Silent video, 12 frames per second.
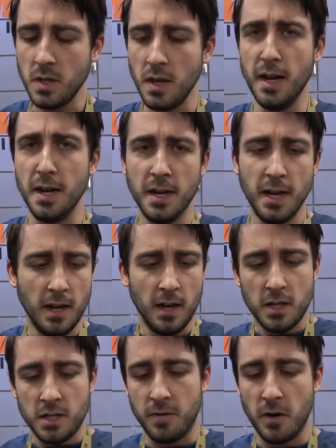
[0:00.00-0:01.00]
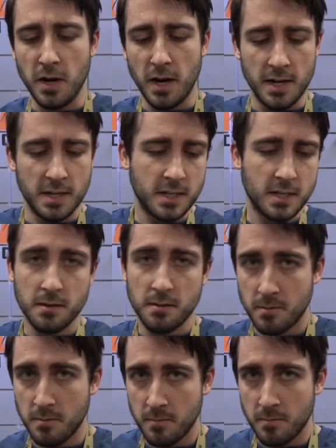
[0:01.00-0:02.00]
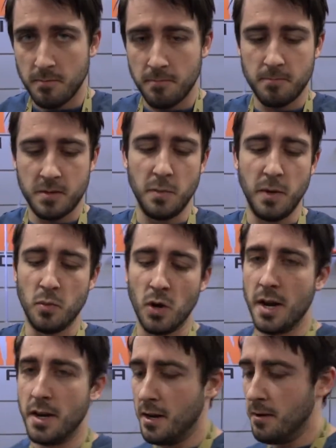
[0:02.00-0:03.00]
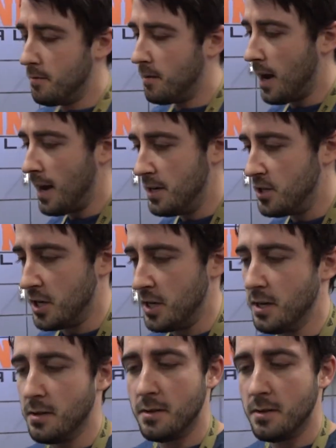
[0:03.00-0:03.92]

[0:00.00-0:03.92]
and it's a very nice Tippmann branded AEG.